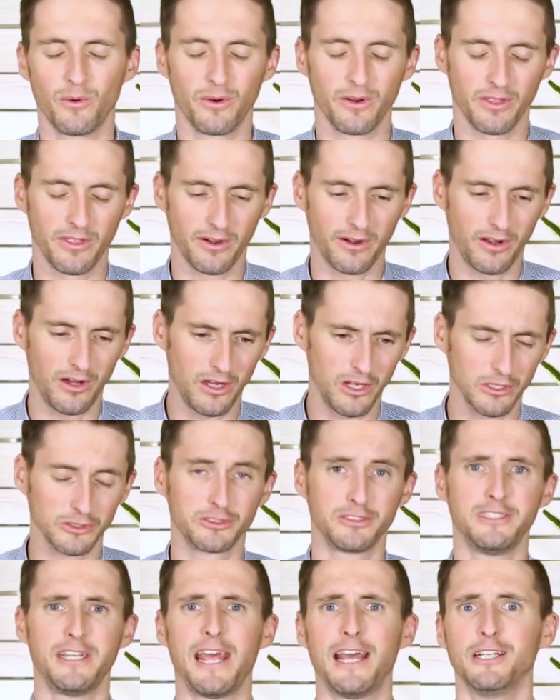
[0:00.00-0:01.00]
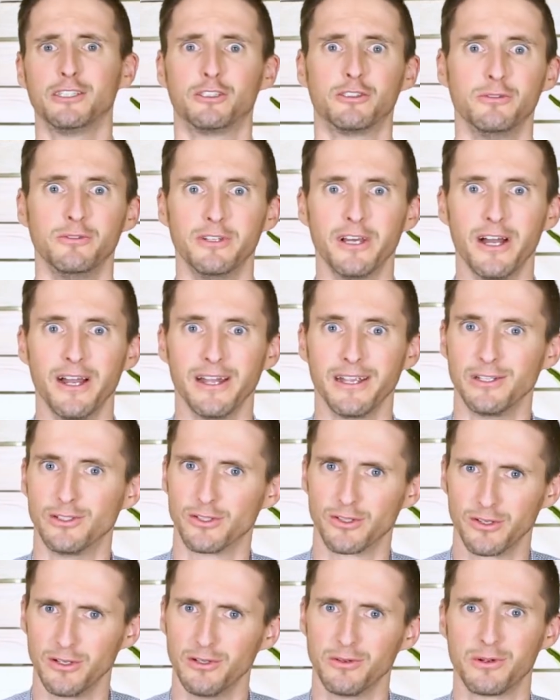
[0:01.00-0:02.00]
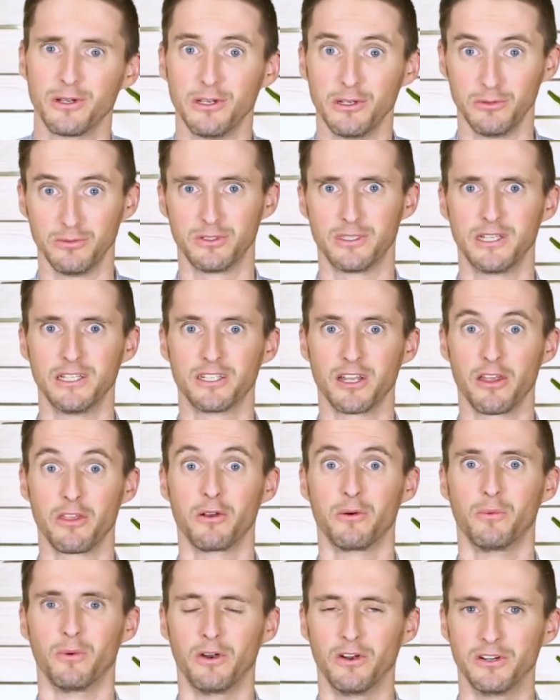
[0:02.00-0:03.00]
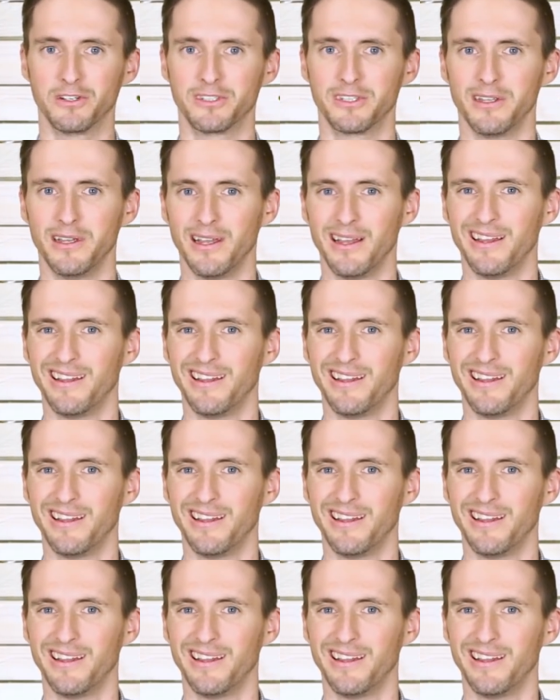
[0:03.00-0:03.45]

or they're all testudines, or you can use these other words.